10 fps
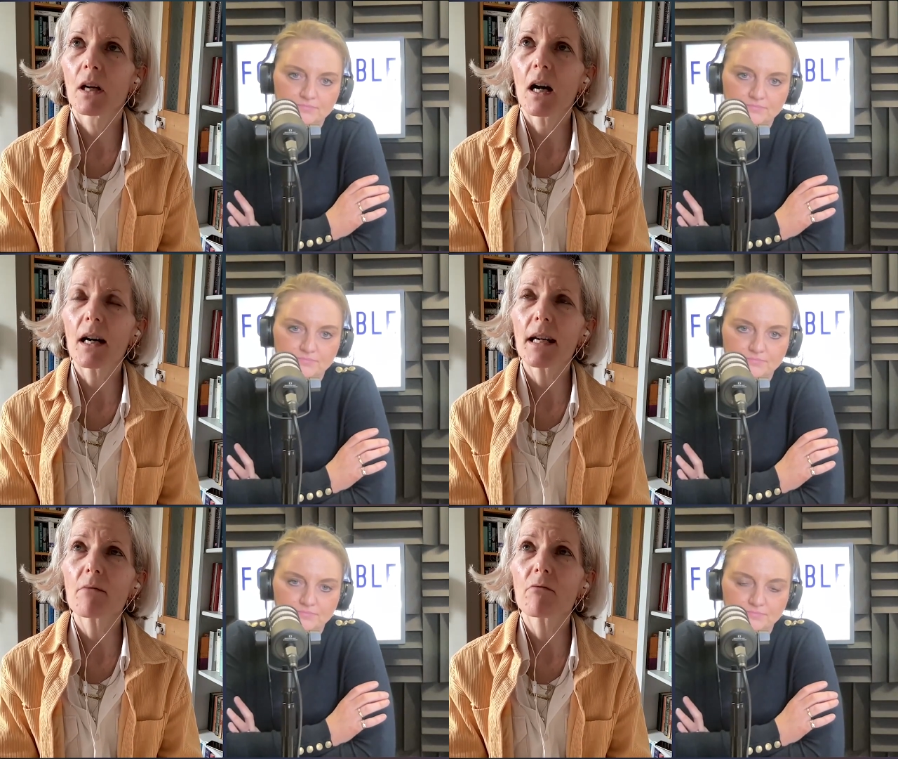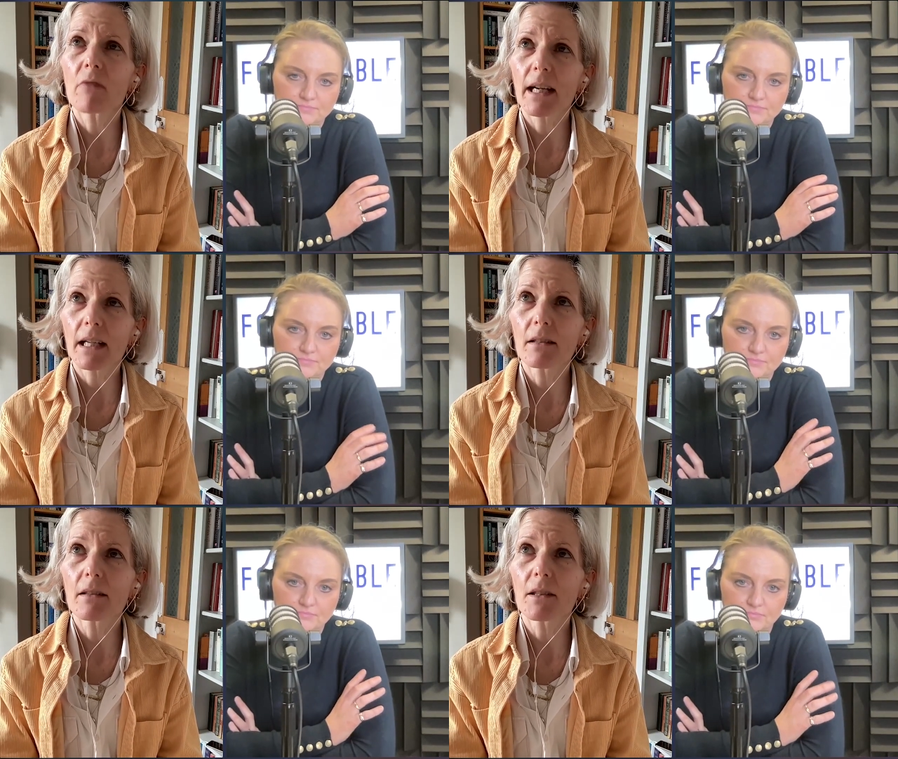Speaker 1: I
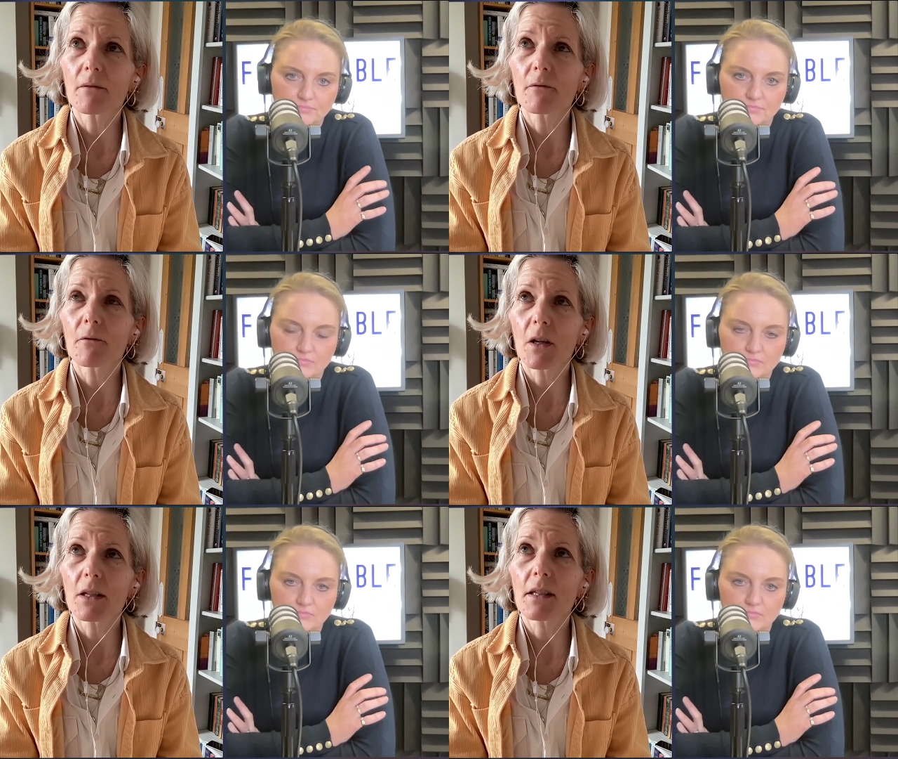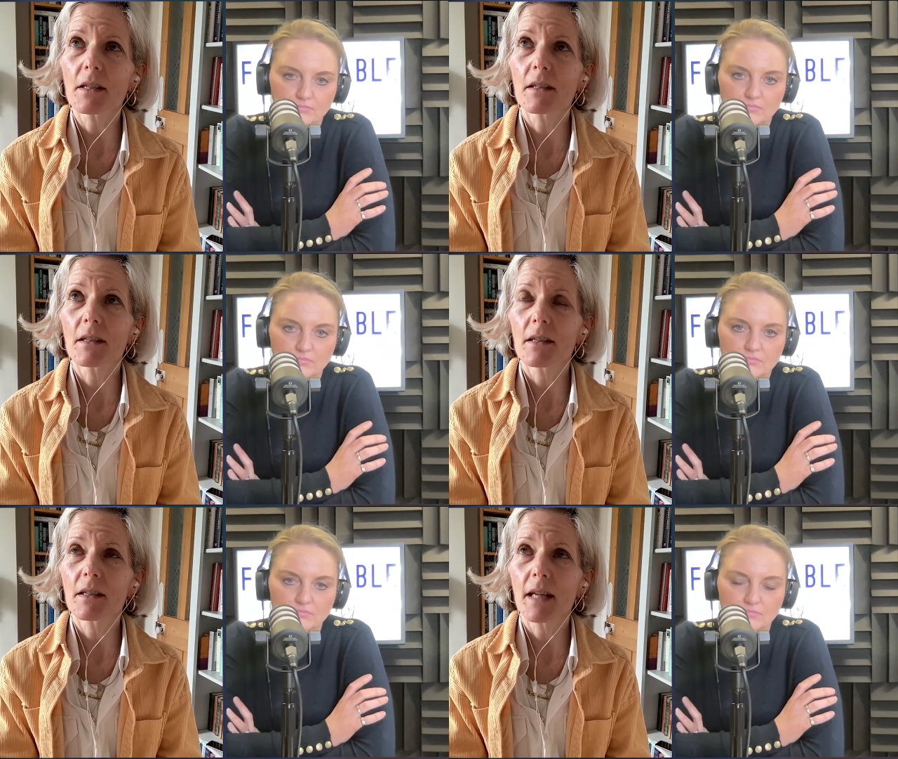reckon the first
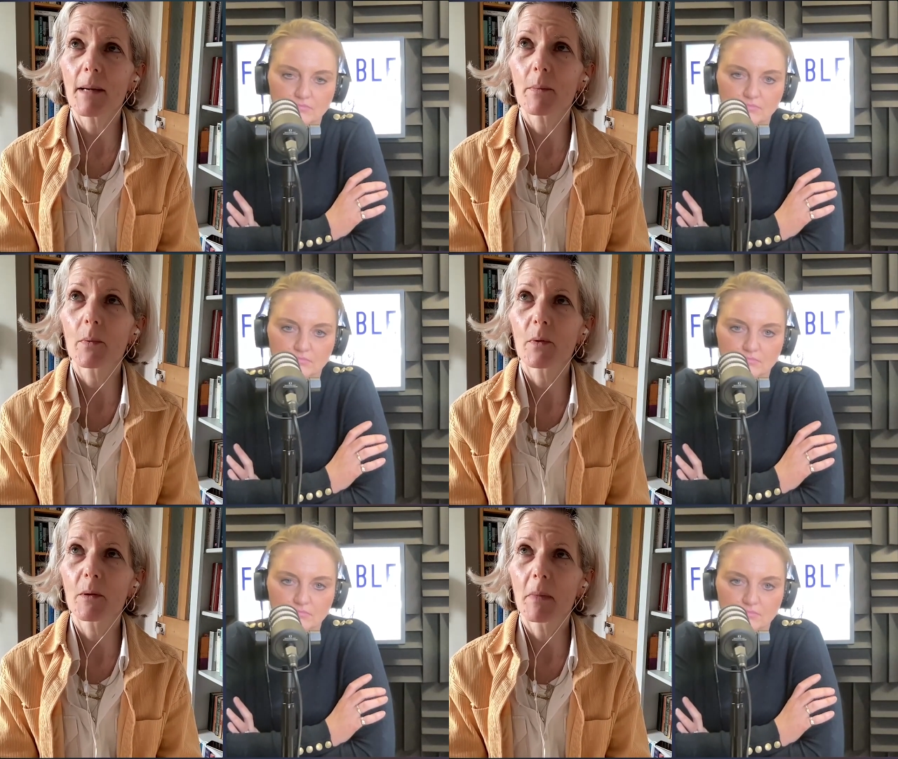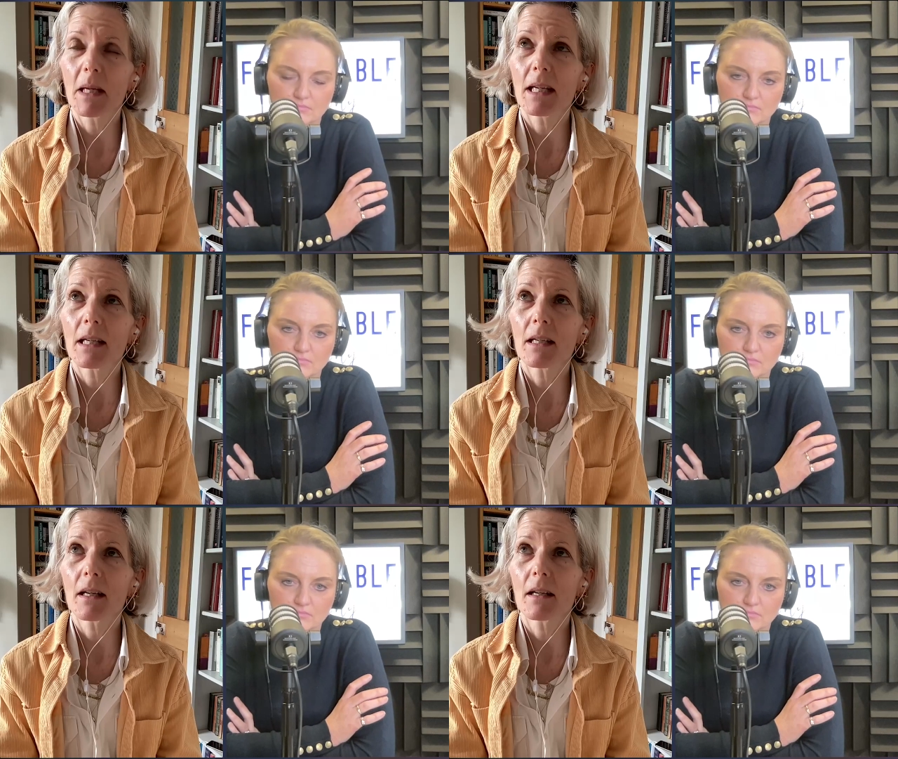step would
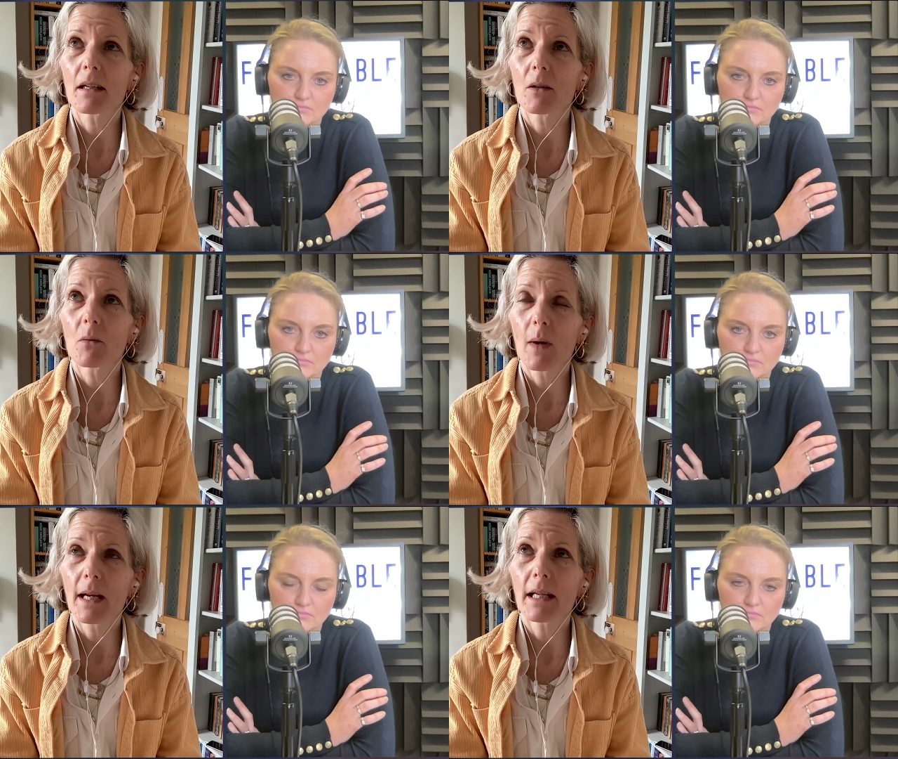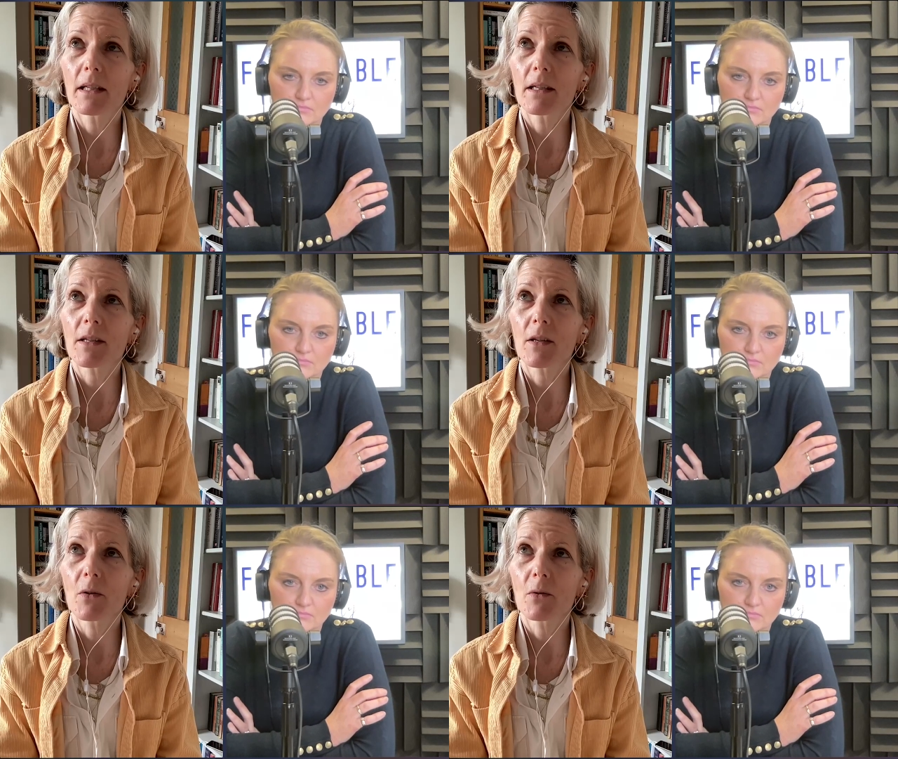be a
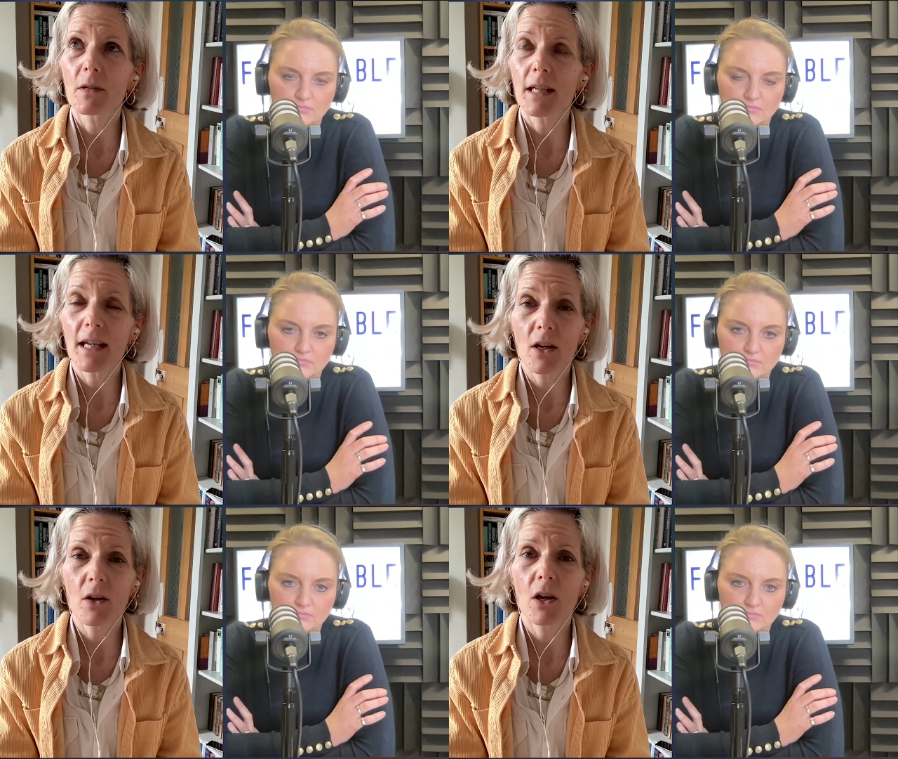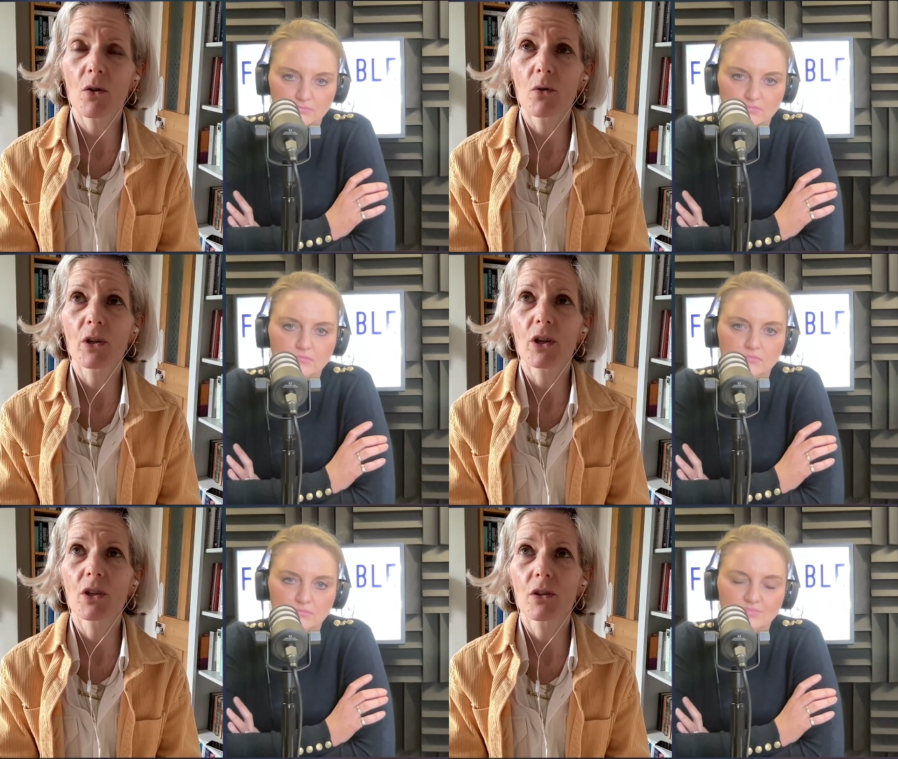willingness and or, intent, or,
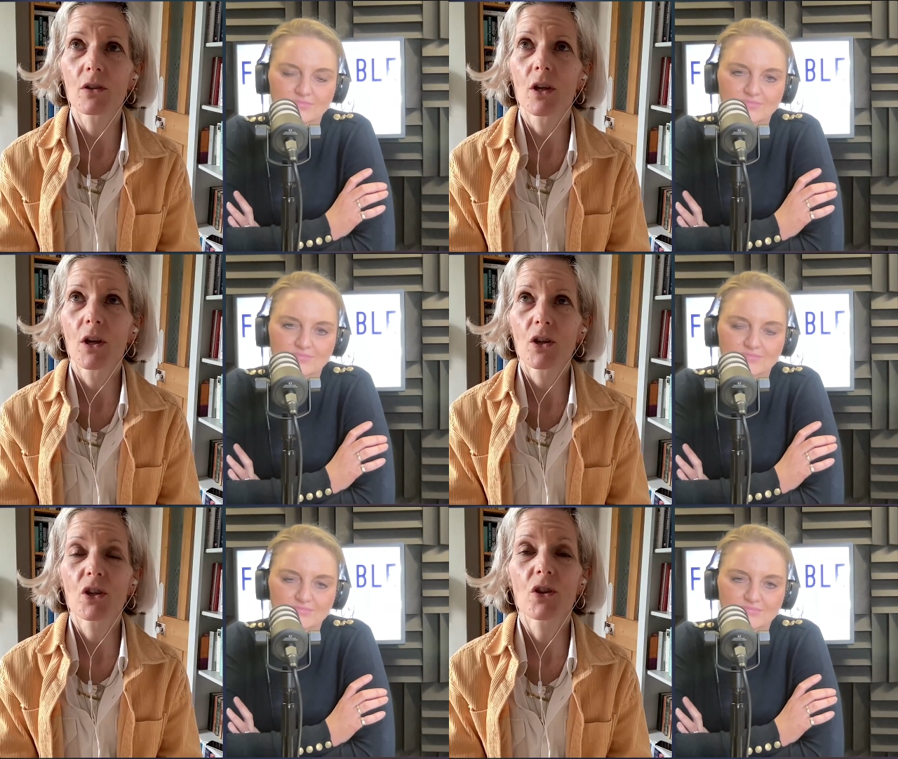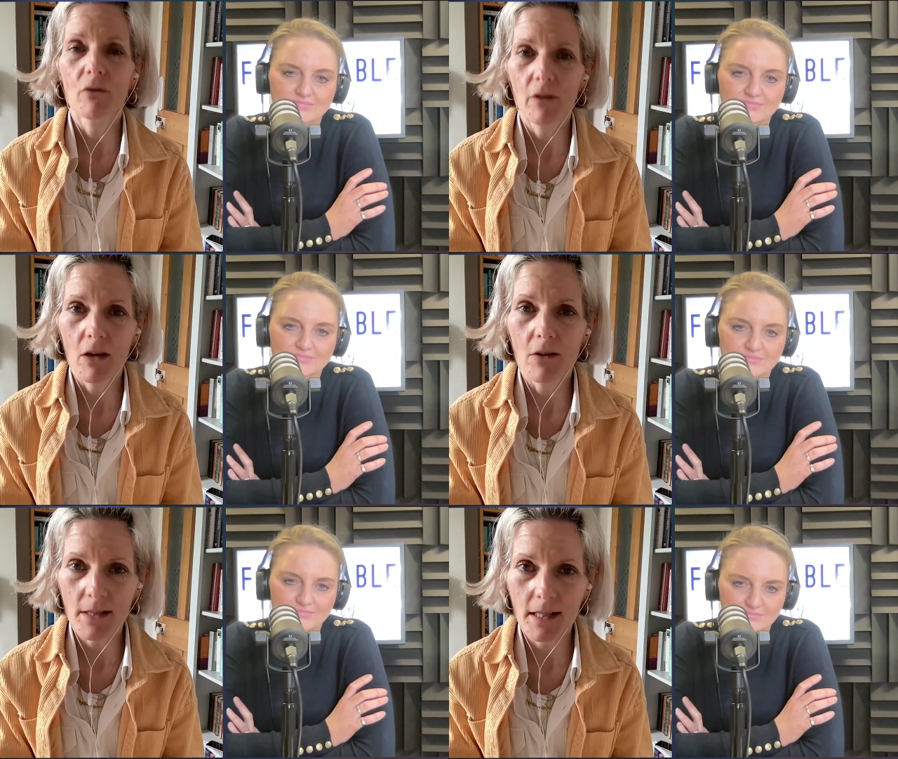or a
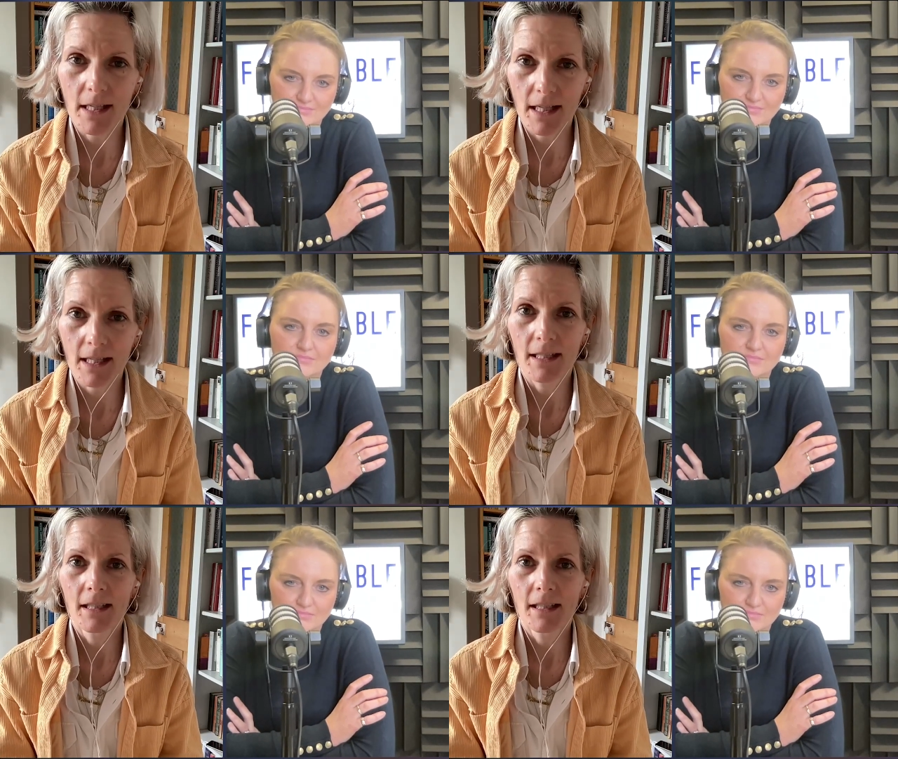curiosity